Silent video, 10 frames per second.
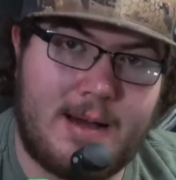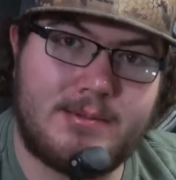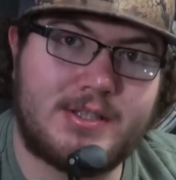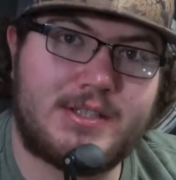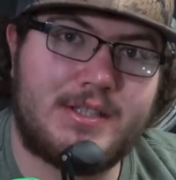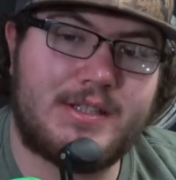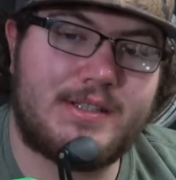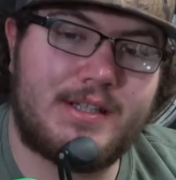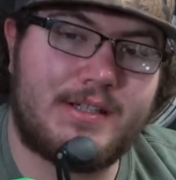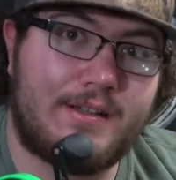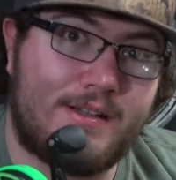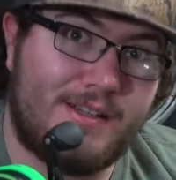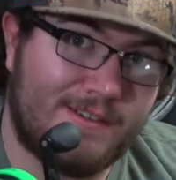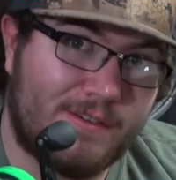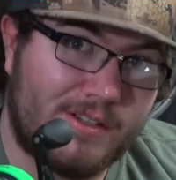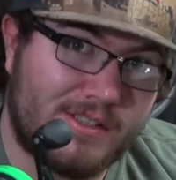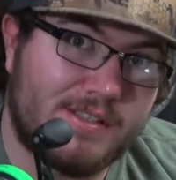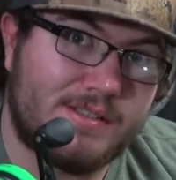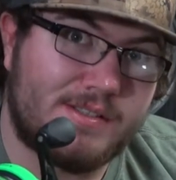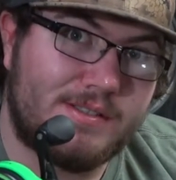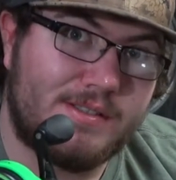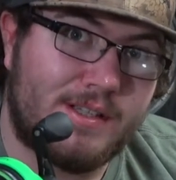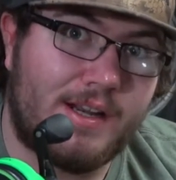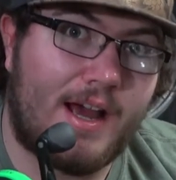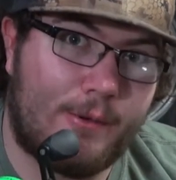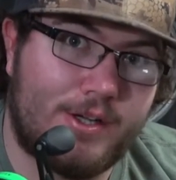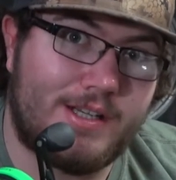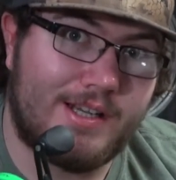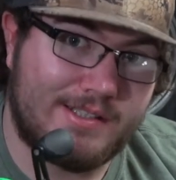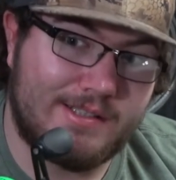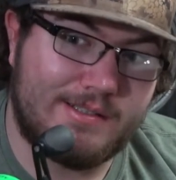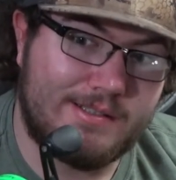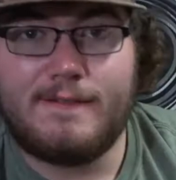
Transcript: I'm just gonna tell you the differences in how it does it.